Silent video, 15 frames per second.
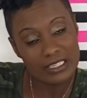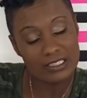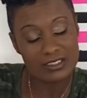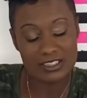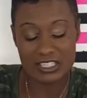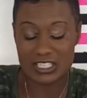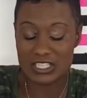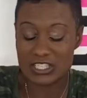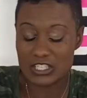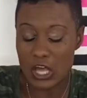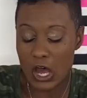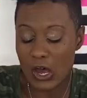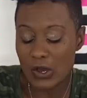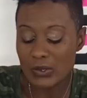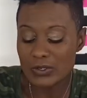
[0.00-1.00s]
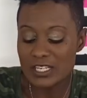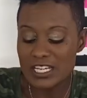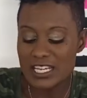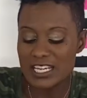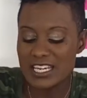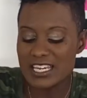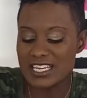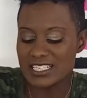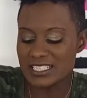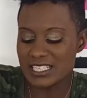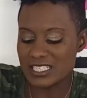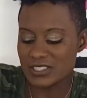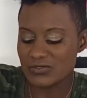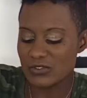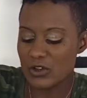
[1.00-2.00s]
the salt is
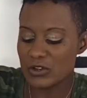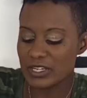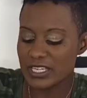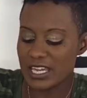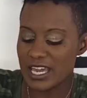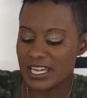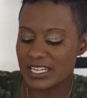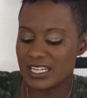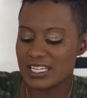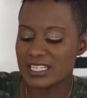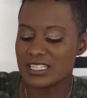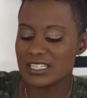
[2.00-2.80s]
exfoliating,